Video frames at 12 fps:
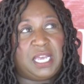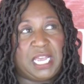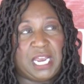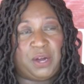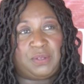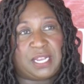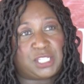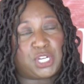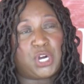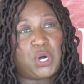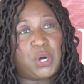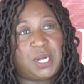hair that is
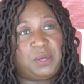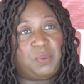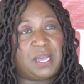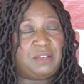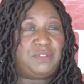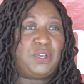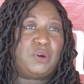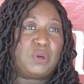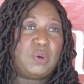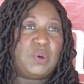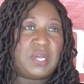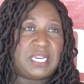curly, wavy, or
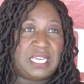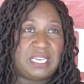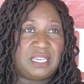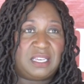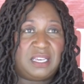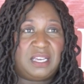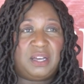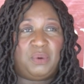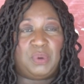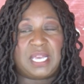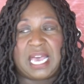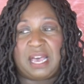coily.
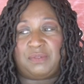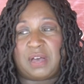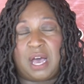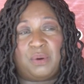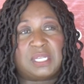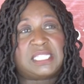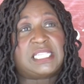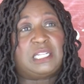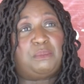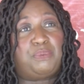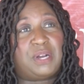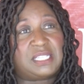We have our
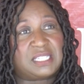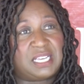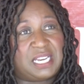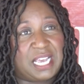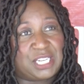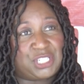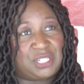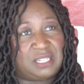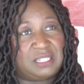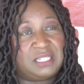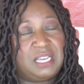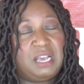silk press
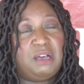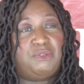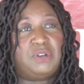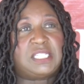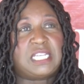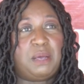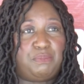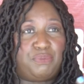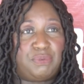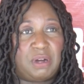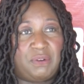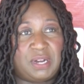collection for
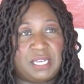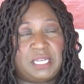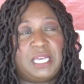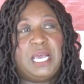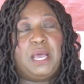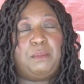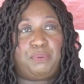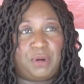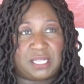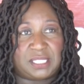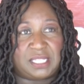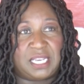temporarily
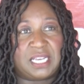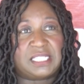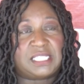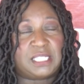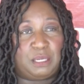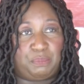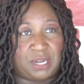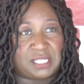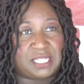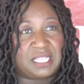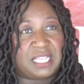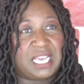pressing and silk
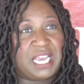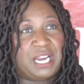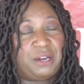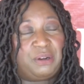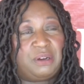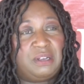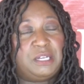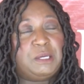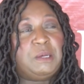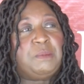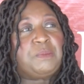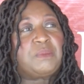pressing the hair.
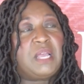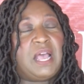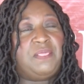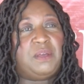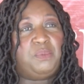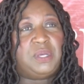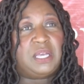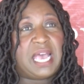And then we